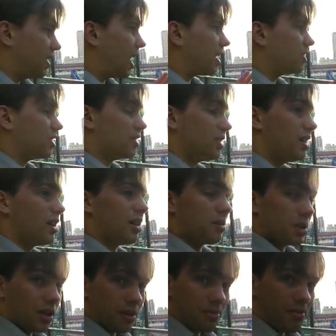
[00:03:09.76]
not just here,
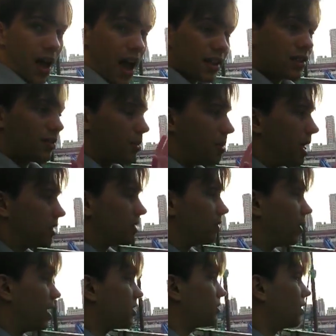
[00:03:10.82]
there's massive amounts of
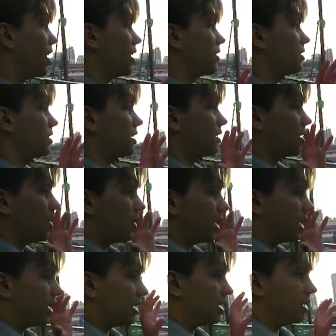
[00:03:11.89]
restaurants that are
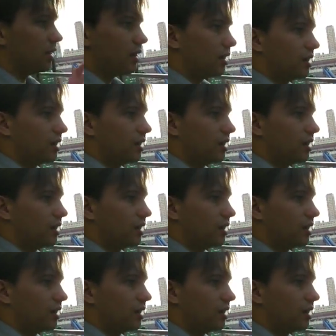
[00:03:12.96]
going in,